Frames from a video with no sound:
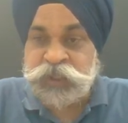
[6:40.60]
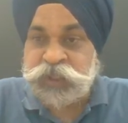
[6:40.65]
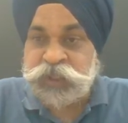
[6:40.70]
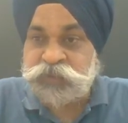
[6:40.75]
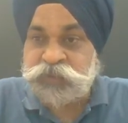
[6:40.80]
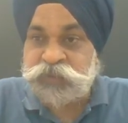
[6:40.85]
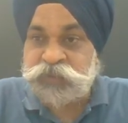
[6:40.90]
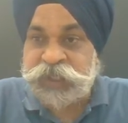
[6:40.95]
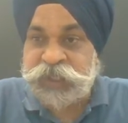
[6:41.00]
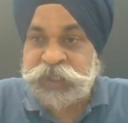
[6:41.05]

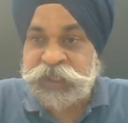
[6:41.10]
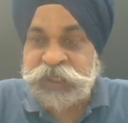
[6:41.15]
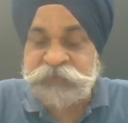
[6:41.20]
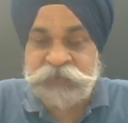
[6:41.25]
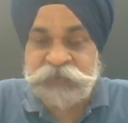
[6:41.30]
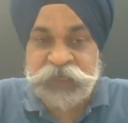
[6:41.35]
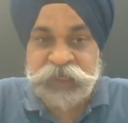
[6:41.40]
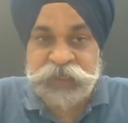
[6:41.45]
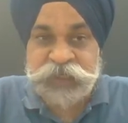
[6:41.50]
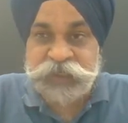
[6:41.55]
to
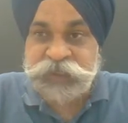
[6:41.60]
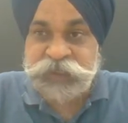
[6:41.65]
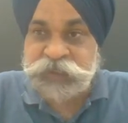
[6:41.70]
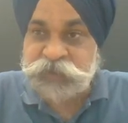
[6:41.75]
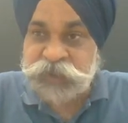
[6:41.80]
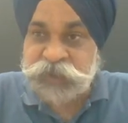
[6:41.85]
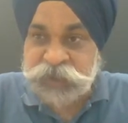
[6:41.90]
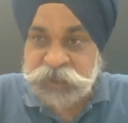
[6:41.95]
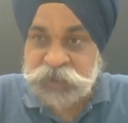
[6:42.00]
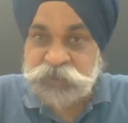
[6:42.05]
identify this.
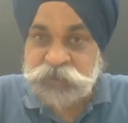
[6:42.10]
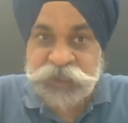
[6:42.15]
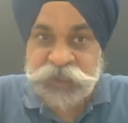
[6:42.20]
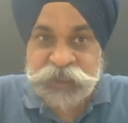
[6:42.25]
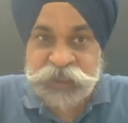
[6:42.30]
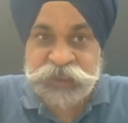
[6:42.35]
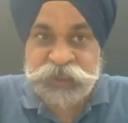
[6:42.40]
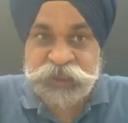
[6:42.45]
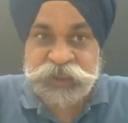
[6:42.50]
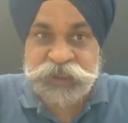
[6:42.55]
In today's
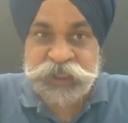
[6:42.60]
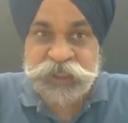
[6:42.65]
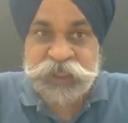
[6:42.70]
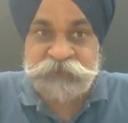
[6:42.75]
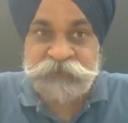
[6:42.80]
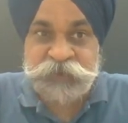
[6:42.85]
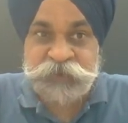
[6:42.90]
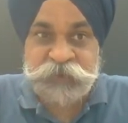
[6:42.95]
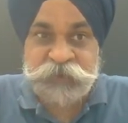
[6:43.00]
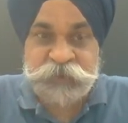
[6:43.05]
session I
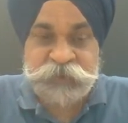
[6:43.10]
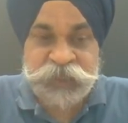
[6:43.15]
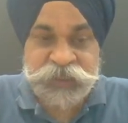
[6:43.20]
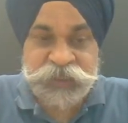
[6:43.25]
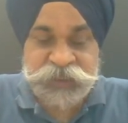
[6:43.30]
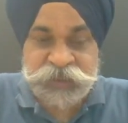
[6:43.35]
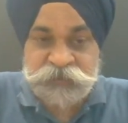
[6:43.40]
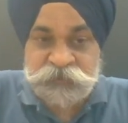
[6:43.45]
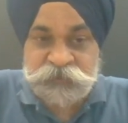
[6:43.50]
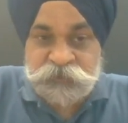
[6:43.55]
will be
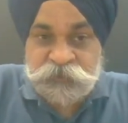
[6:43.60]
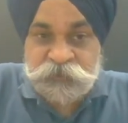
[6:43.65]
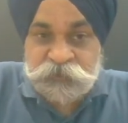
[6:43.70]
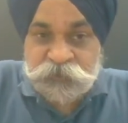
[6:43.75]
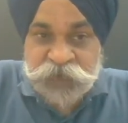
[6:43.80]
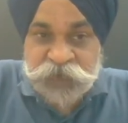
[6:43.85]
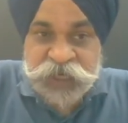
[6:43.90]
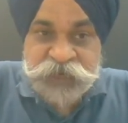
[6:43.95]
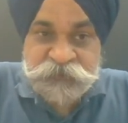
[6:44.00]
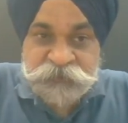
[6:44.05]
placing
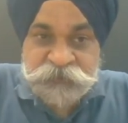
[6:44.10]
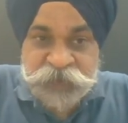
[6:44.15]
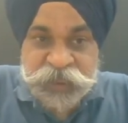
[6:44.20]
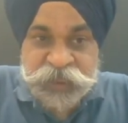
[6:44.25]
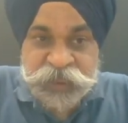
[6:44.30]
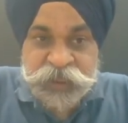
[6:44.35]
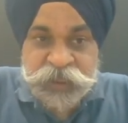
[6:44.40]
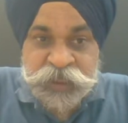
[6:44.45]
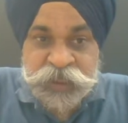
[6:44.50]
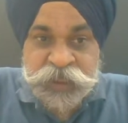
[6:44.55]
one
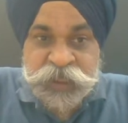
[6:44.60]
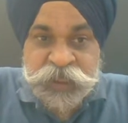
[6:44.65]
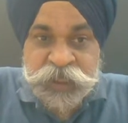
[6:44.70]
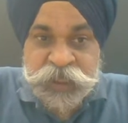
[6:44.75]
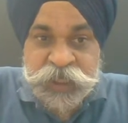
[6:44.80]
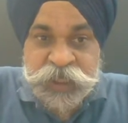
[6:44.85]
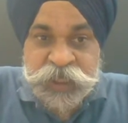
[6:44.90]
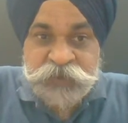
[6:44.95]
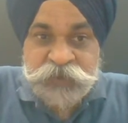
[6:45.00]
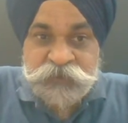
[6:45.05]
way
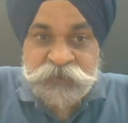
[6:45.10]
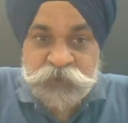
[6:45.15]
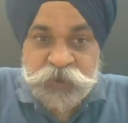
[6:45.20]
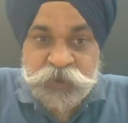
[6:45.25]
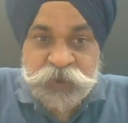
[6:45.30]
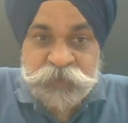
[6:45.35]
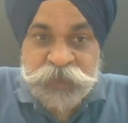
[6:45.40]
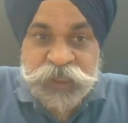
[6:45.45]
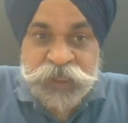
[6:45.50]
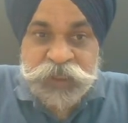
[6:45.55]
and
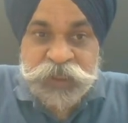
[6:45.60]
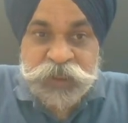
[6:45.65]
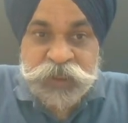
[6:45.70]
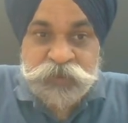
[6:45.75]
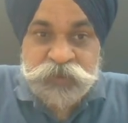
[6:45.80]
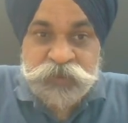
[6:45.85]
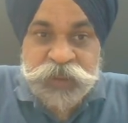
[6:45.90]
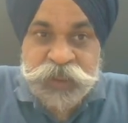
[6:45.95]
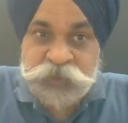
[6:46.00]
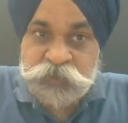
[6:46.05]
would be
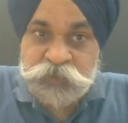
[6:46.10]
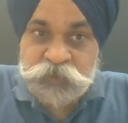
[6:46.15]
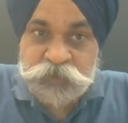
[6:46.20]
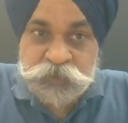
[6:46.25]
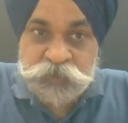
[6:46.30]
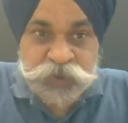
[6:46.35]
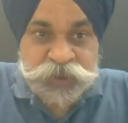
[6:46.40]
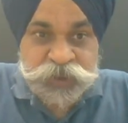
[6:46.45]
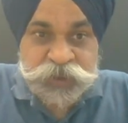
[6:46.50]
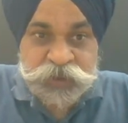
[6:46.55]
doing
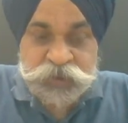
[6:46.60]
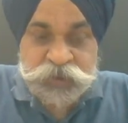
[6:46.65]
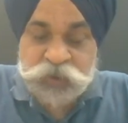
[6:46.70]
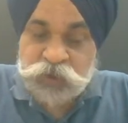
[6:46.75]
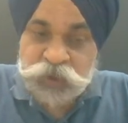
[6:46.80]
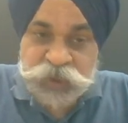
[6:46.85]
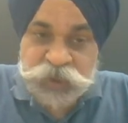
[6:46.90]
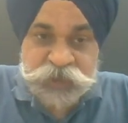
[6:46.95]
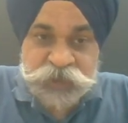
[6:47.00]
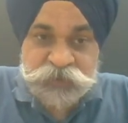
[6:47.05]
most
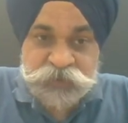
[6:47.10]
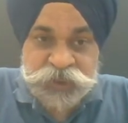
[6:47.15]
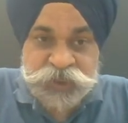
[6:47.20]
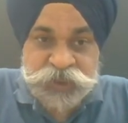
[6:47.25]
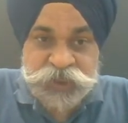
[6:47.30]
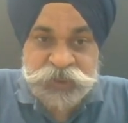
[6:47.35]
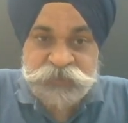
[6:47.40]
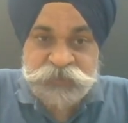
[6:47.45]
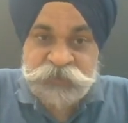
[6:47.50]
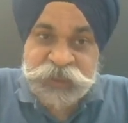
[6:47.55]
all the
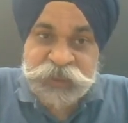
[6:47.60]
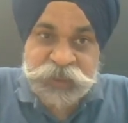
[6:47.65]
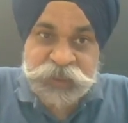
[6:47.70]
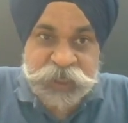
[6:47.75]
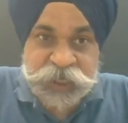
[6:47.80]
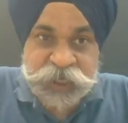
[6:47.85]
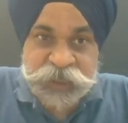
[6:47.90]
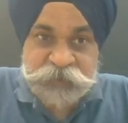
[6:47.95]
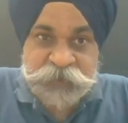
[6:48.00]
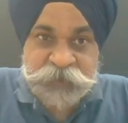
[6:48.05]
questions with
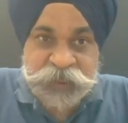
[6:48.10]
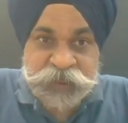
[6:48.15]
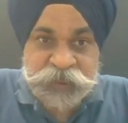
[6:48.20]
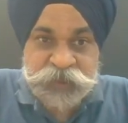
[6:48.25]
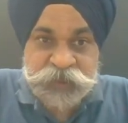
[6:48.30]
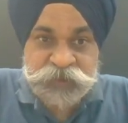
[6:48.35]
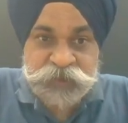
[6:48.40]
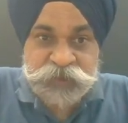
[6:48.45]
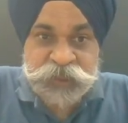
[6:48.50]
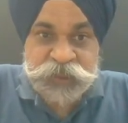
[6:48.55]
that method,
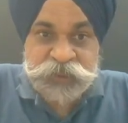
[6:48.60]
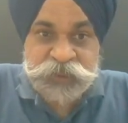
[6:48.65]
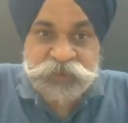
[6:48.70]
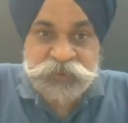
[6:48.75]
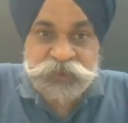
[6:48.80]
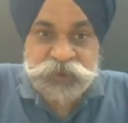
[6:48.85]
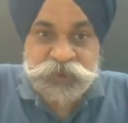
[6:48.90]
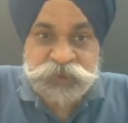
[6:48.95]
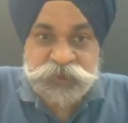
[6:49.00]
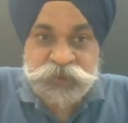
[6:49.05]
so that you
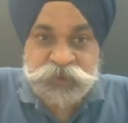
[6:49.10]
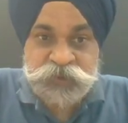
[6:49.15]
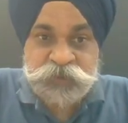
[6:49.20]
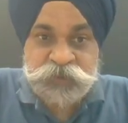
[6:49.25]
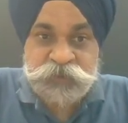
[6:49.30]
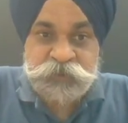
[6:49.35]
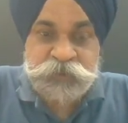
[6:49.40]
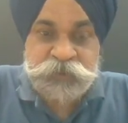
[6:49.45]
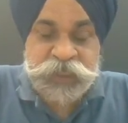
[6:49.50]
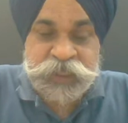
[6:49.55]
should
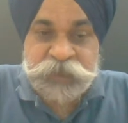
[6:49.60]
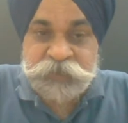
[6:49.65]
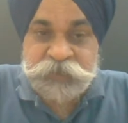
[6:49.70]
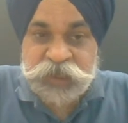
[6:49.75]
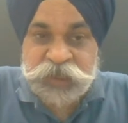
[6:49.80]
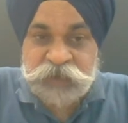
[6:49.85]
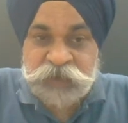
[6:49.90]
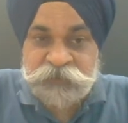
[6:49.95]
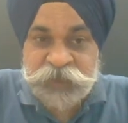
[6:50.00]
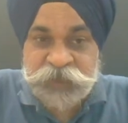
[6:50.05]
become
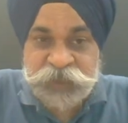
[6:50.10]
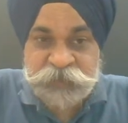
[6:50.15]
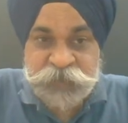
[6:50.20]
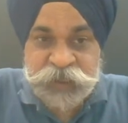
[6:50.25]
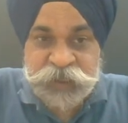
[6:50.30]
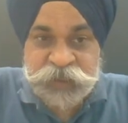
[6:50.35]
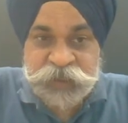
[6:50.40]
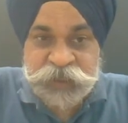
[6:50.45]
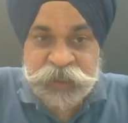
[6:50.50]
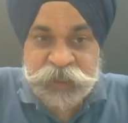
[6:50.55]
comfortable
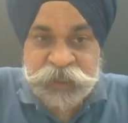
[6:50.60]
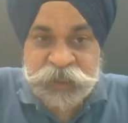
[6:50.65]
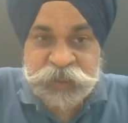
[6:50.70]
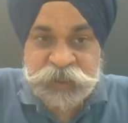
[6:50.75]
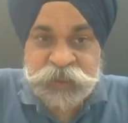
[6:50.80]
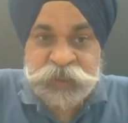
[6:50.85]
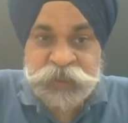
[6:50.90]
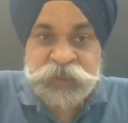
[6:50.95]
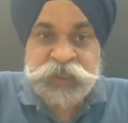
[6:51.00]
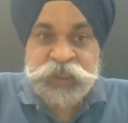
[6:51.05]
in that.
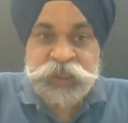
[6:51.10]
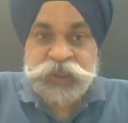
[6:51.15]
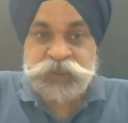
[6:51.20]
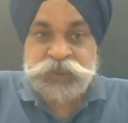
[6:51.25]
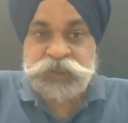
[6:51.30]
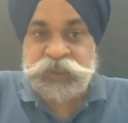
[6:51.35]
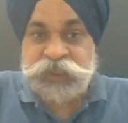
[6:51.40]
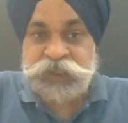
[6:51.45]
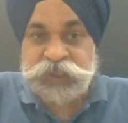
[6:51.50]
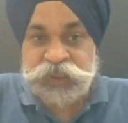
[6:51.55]
So
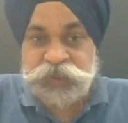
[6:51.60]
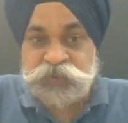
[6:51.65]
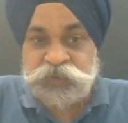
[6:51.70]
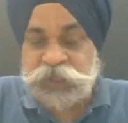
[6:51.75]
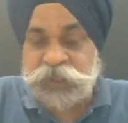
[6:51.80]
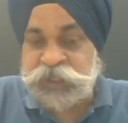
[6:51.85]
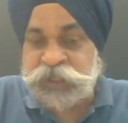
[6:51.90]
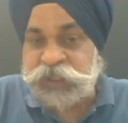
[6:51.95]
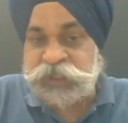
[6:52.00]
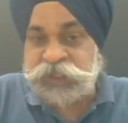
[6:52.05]
this is
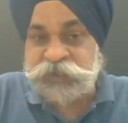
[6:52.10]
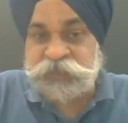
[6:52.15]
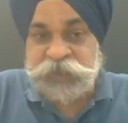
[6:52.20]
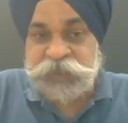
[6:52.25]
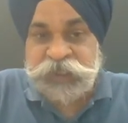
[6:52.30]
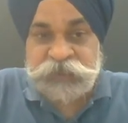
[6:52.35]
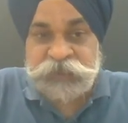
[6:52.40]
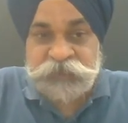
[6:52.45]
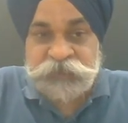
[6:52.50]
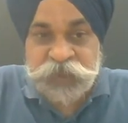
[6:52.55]
what is being
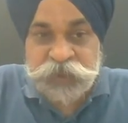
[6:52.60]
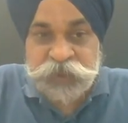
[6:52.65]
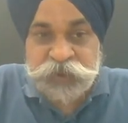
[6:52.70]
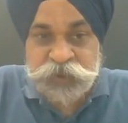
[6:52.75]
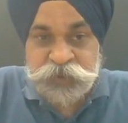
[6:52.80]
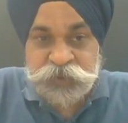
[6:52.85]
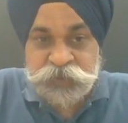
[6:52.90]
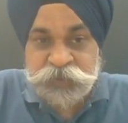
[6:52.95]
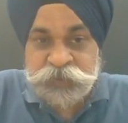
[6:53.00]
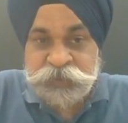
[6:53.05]
given to
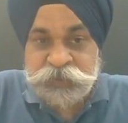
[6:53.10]
you.